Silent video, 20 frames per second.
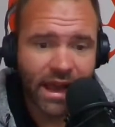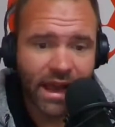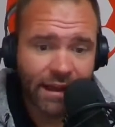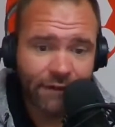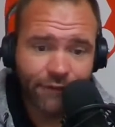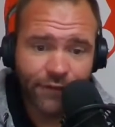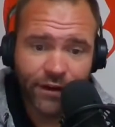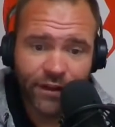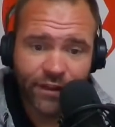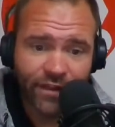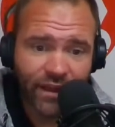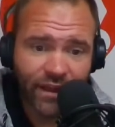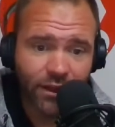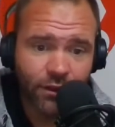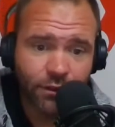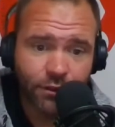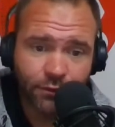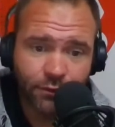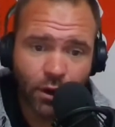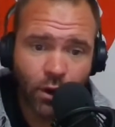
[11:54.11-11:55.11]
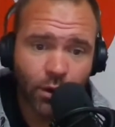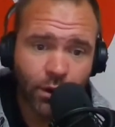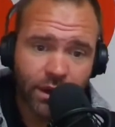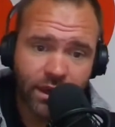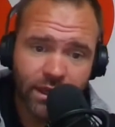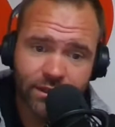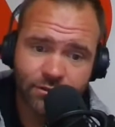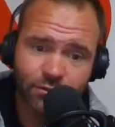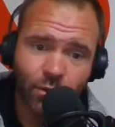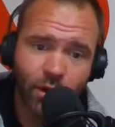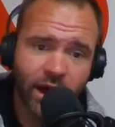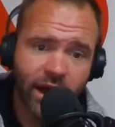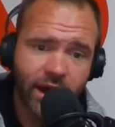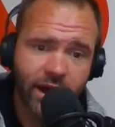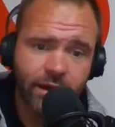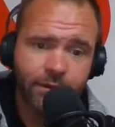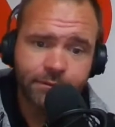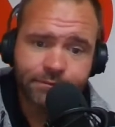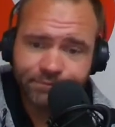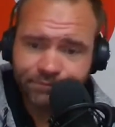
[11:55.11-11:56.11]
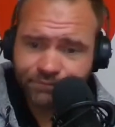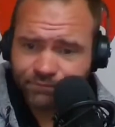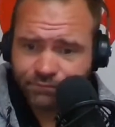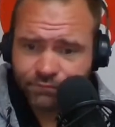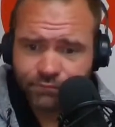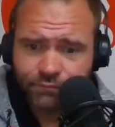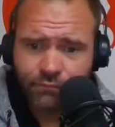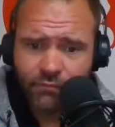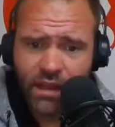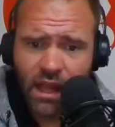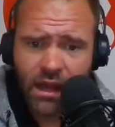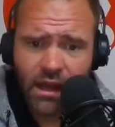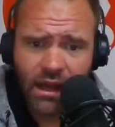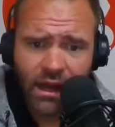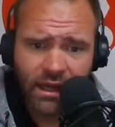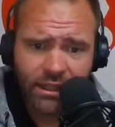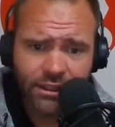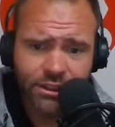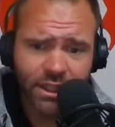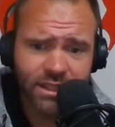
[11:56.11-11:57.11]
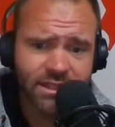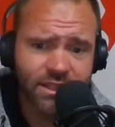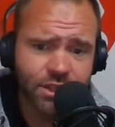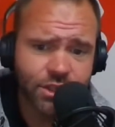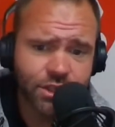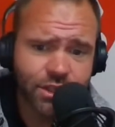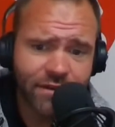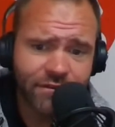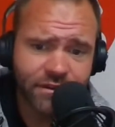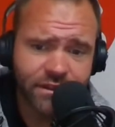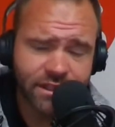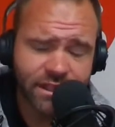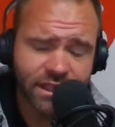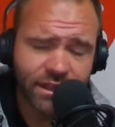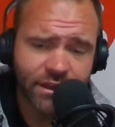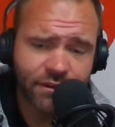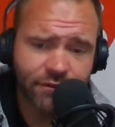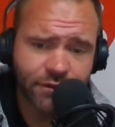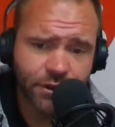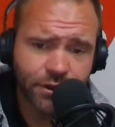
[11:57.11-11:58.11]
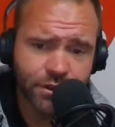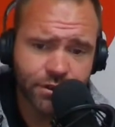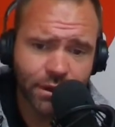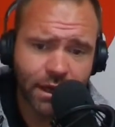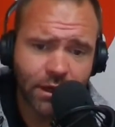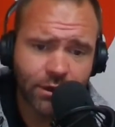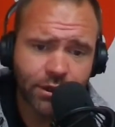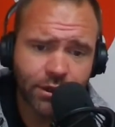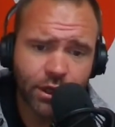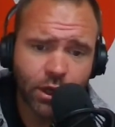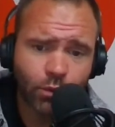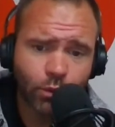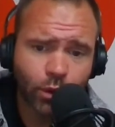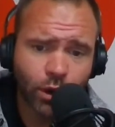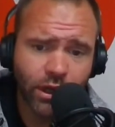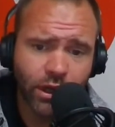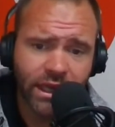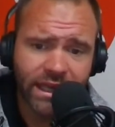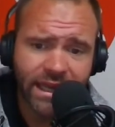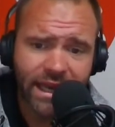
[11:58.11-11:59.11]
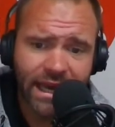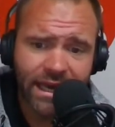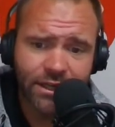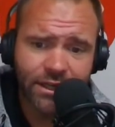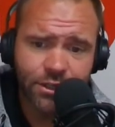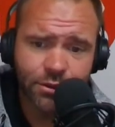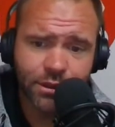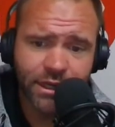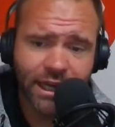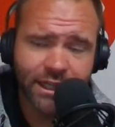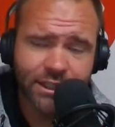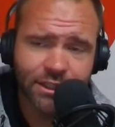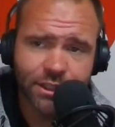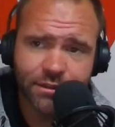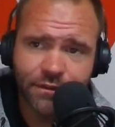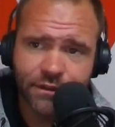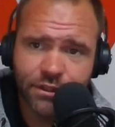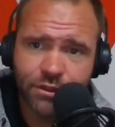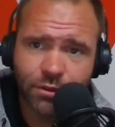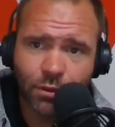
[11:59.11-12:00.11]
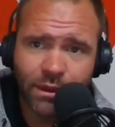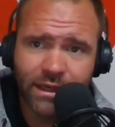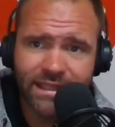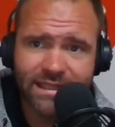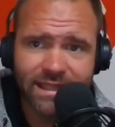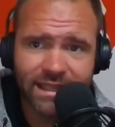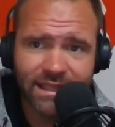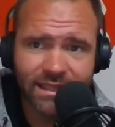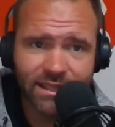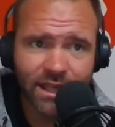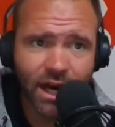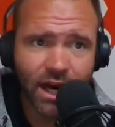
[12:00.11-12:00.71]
everything thrown his way uh, Justin Jefferson, the first round rookie, had two catches for 26